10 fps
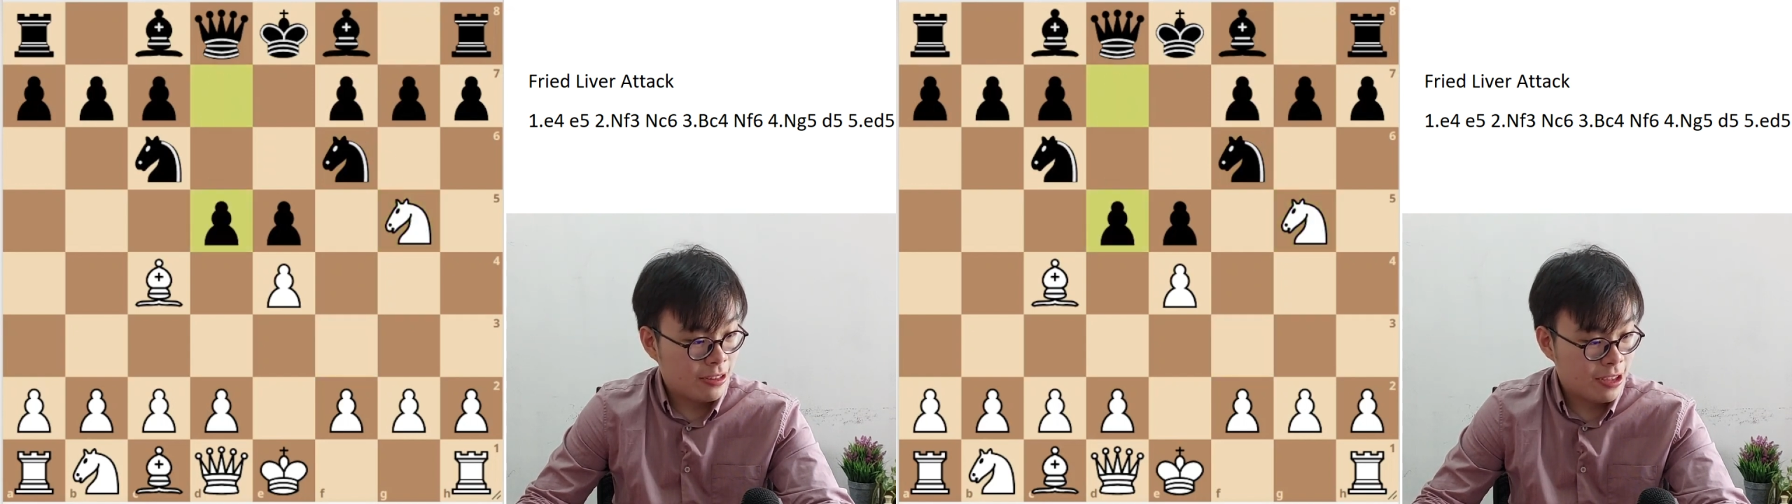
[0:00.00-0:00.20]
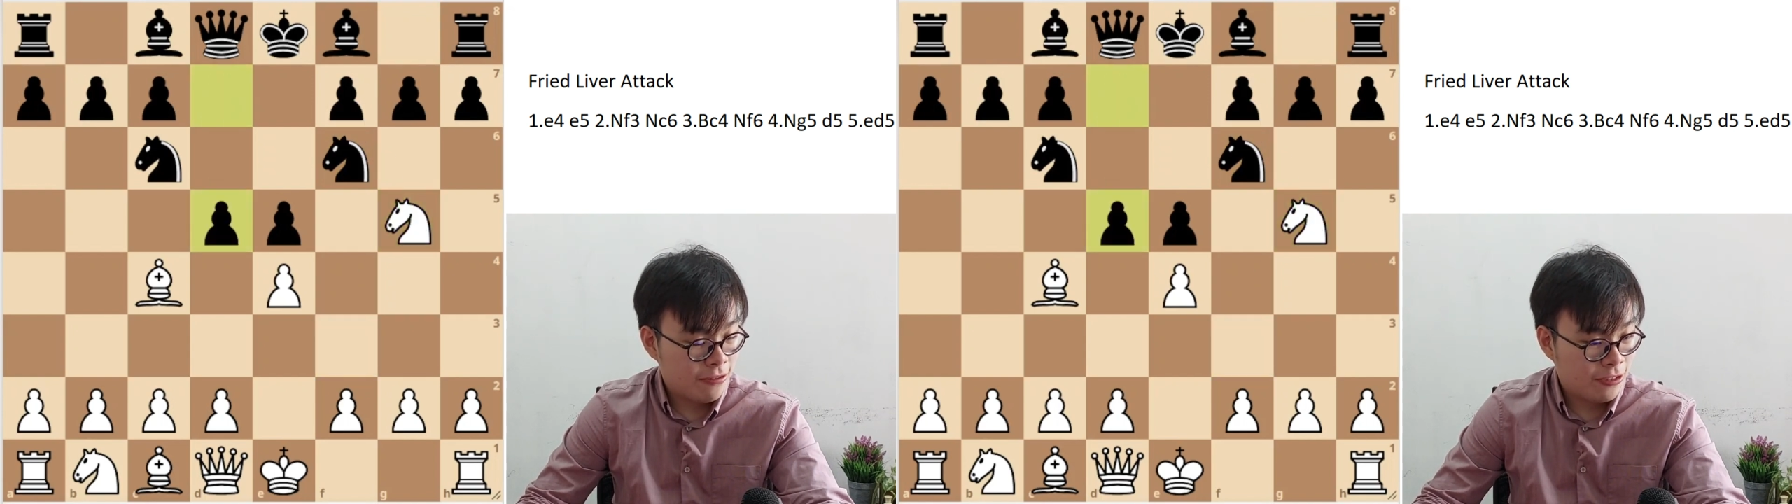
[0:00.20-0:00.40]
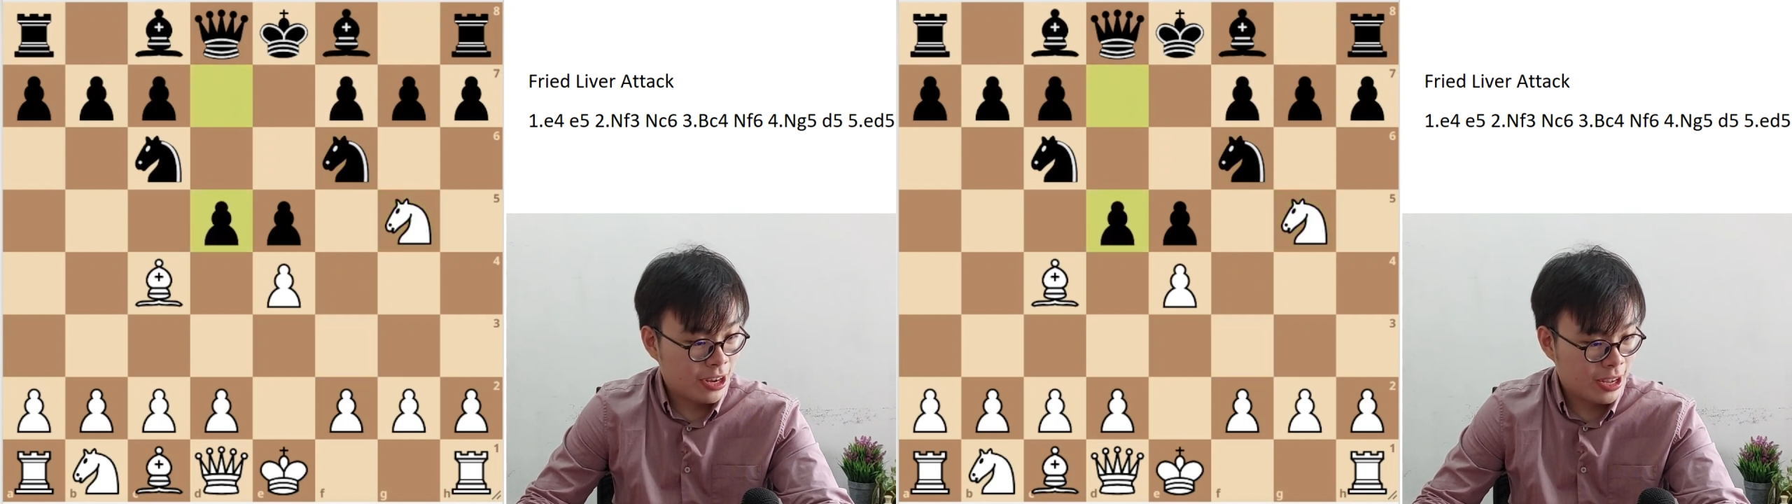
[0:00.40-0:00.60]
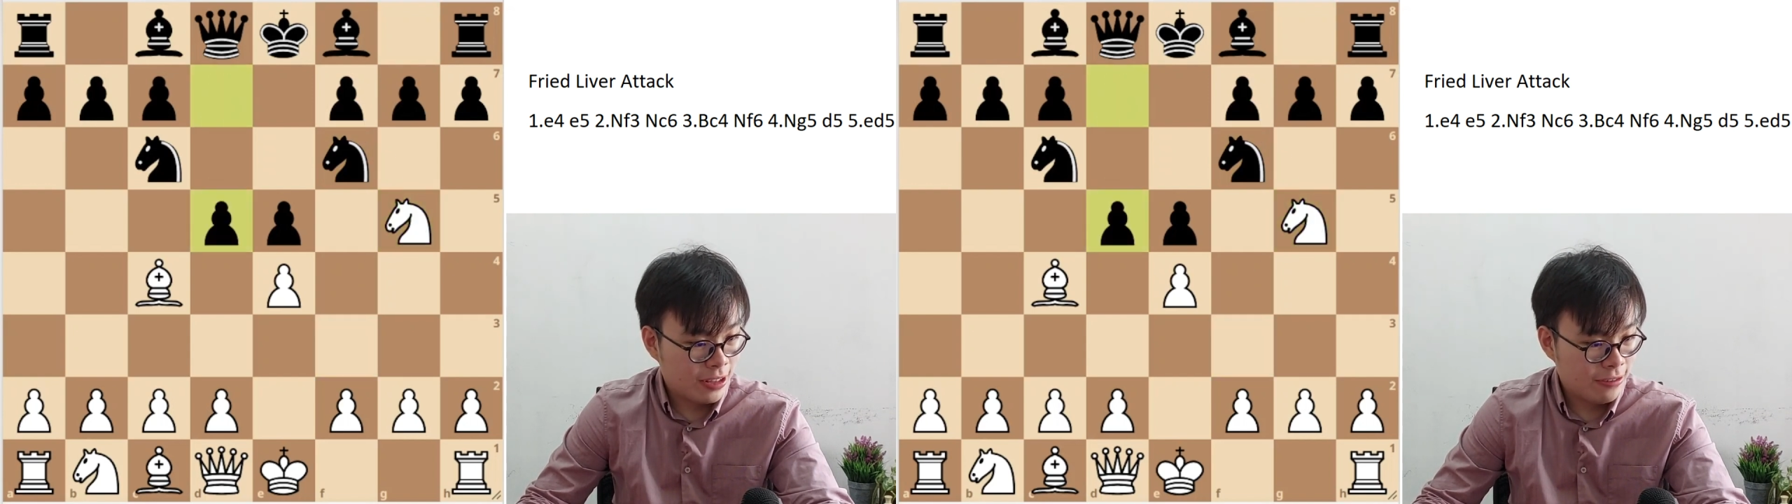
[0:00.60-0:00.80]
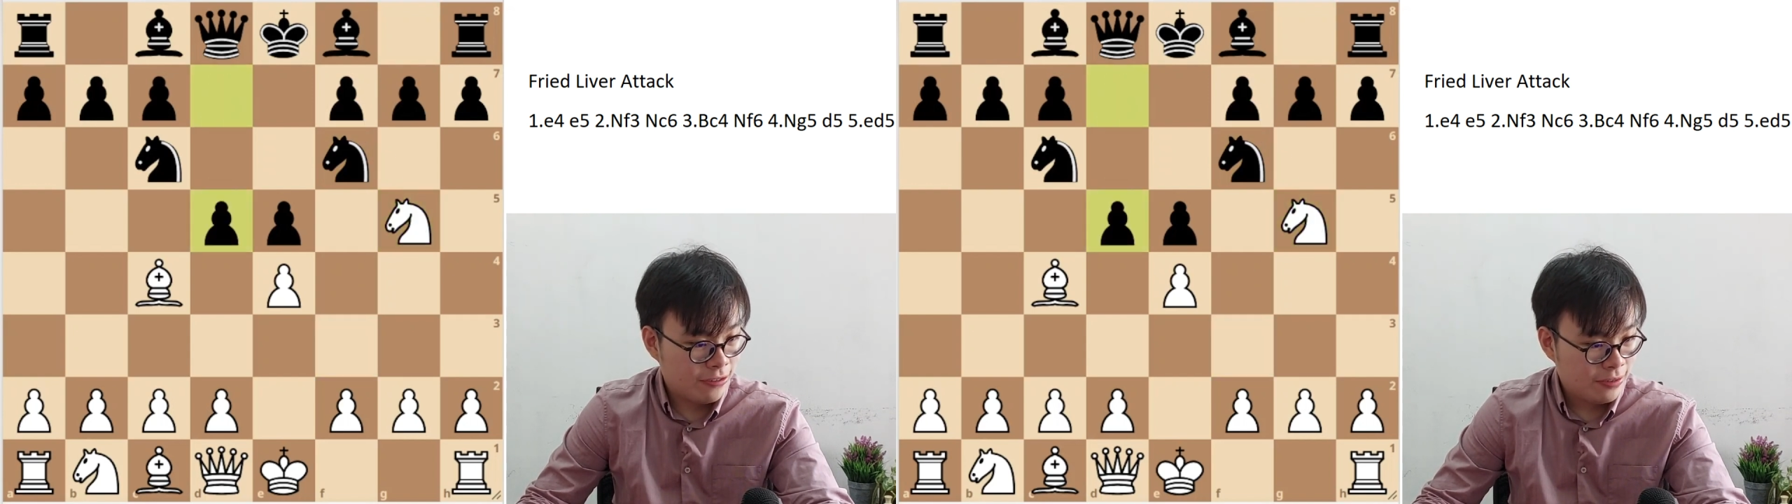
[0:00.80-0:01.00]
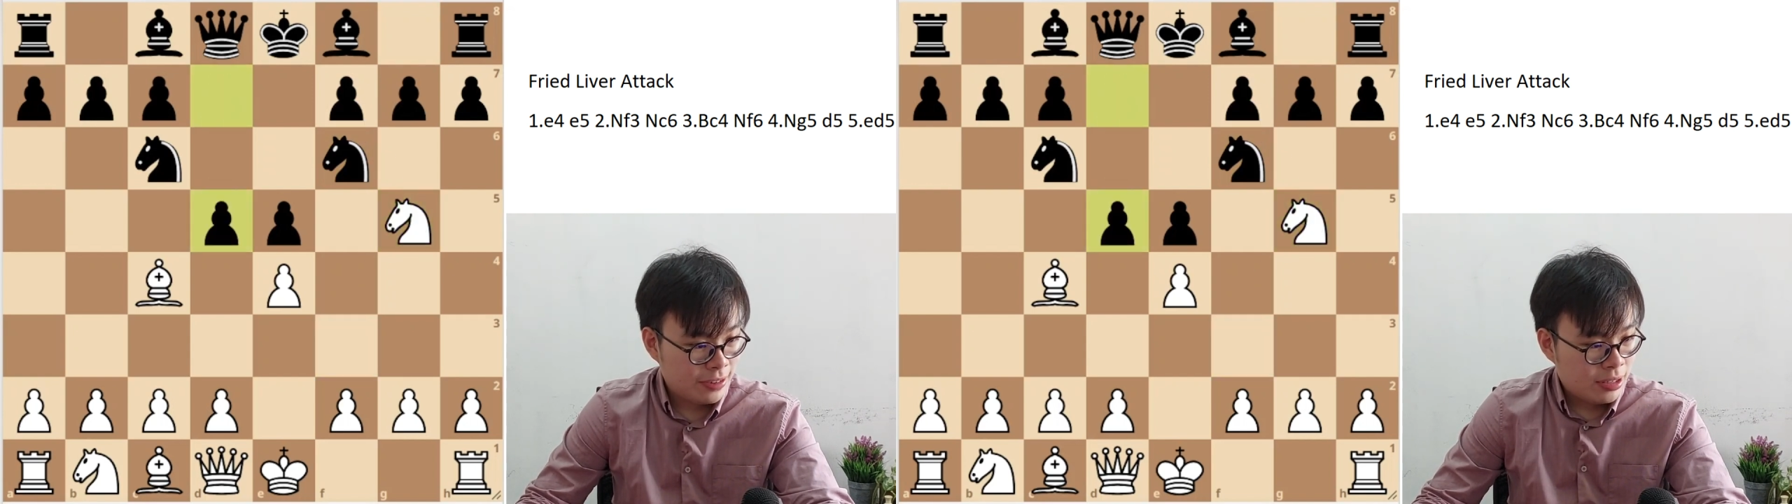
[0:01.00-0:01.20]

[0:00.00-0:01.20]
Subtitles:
d5.